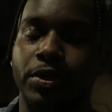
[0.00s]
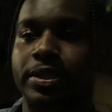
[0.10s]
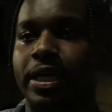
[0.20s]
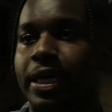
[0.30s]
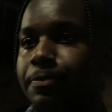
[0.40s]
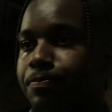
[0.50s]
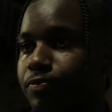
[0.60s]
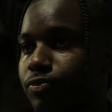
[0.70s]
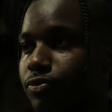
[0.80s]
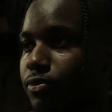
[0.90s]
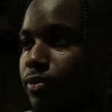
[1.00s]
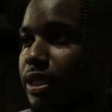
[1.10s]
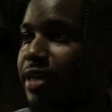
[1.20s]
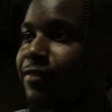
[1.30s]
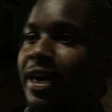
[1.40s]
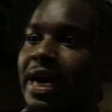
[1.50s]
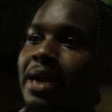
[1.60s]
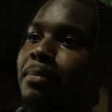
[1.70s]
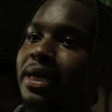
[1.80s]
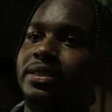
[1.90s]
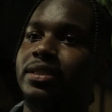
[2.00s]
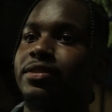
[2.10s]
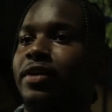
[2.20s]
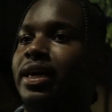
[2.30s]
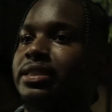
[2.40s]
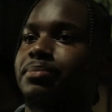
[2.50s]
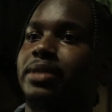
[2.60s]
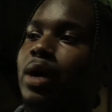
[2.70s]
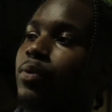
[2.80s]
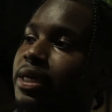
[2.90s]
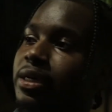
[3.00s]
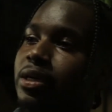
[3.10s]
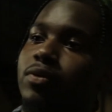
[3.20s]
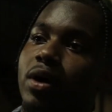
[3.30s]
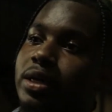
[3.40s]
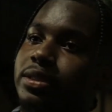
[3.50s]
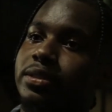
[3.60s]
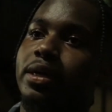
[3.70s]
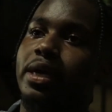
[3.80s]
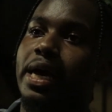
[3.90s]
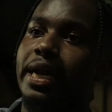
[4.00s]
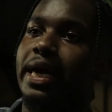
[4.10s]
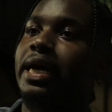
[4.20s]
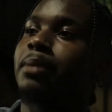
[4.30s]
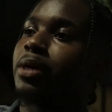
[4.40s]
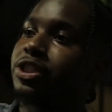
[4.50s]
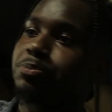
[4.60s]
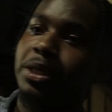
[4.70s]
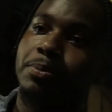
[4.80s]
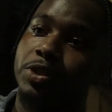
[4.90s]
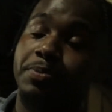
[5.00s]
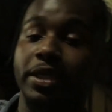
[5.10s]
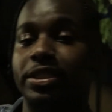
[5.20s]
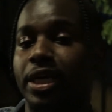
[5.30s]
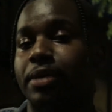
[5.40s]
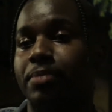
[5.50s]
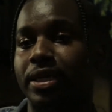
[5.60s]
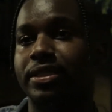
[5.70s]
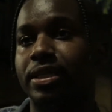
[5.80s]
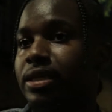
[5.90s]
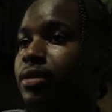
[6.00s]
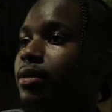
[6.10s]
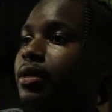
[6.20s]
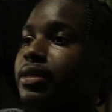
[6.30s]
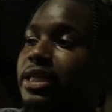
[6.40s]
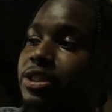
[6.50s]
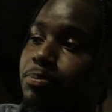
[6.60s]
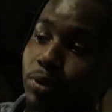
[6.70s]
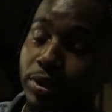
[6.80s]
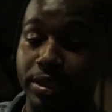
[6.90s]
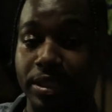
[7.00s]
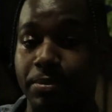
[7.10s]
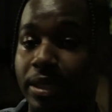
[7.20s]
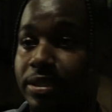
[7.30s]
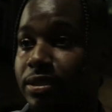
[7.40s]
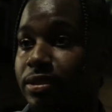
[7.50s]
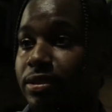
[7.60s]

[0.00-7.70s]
So it's like, if I got a message, if I got something I want to get across, and I got a bunch of people, especially like in my city, that supports this message,